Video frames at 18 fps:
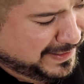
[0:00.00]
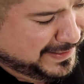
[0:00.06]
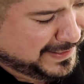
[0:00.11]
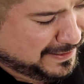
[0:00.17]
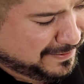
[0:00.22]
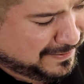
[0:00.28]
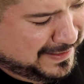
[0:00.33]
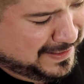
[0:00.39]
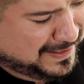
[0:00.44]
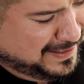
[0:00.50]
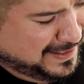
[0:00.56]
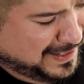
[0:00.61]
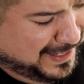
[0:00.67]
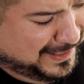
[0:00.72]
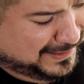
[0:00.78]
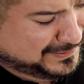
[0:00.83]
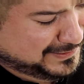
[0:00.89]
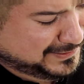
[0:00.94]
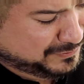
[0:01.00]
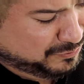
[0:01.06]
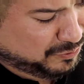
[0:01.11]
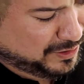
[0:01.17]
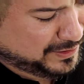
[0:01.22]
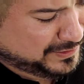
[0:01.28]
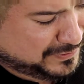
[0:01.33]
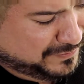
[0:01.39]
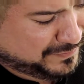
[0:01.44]
now as this
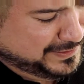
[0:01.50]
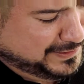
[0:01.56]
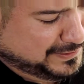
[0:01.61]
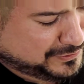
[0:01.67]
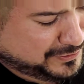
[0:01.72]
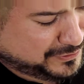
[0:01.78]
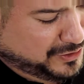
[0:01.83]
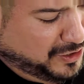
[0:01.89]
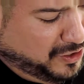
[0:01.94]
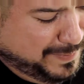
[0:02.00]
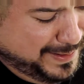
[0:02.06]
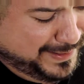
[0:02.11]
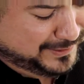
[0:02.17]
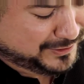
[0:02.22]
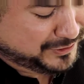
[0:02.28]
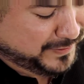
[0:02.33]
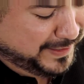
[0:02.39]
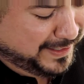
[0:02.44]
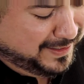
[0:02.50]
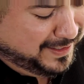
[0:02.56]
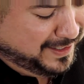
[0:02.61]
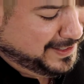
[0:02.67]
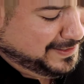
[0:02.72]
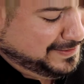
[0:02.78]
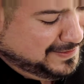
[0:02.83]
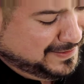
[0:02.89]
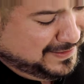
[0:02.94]
works over here. So don't make a straight
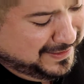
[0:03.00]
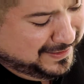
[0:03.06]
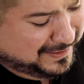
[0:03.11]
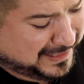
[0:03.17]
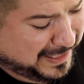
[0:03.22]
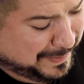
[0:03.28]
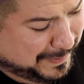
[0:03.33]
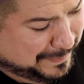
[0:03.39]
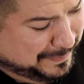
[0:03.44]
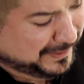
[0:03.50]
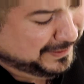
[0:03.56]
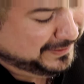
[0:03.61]
line, keep it pretty